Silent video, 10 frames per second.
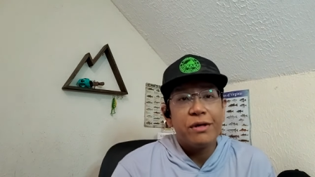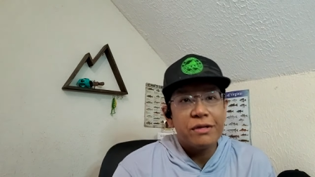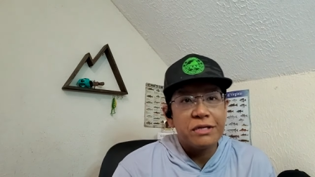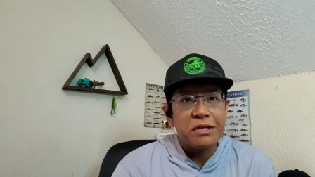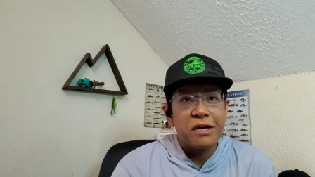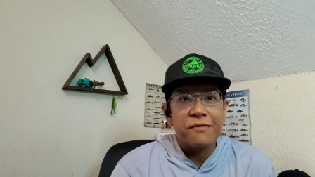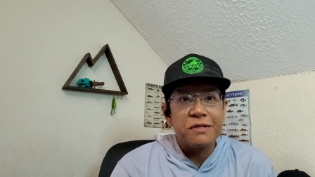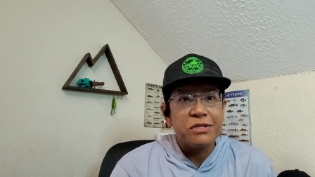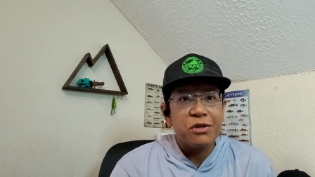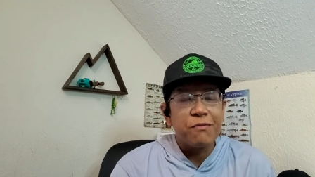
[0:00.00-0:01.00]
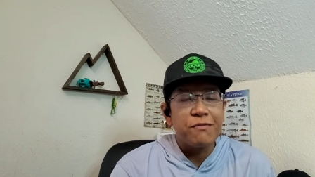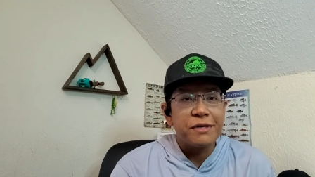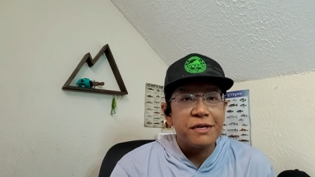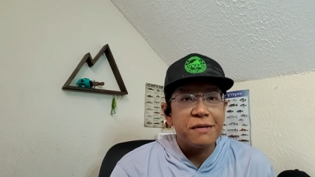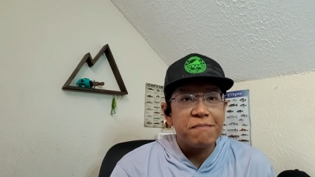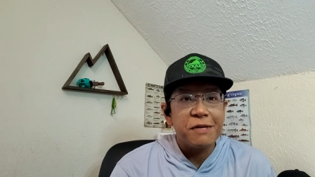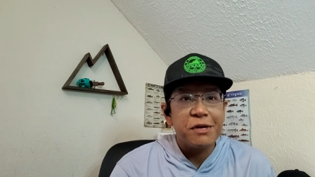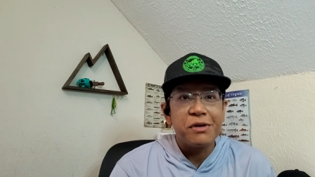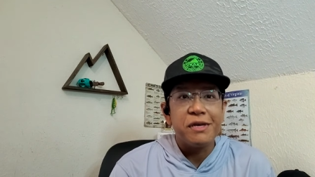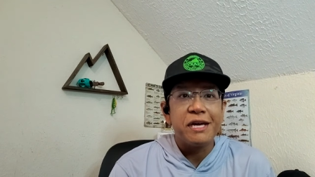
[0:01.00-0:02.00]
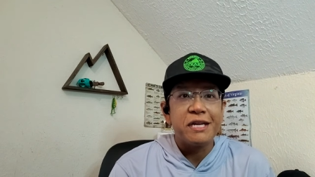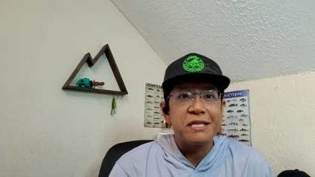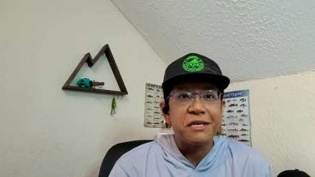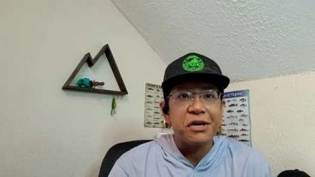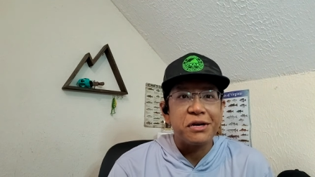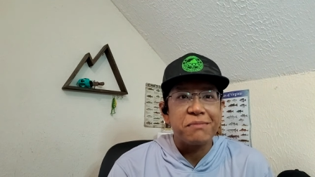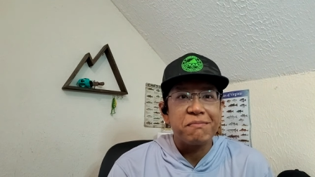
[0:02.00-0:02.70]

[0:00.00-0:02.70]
the stuff, and just hopefully, you know, you can get it to cut,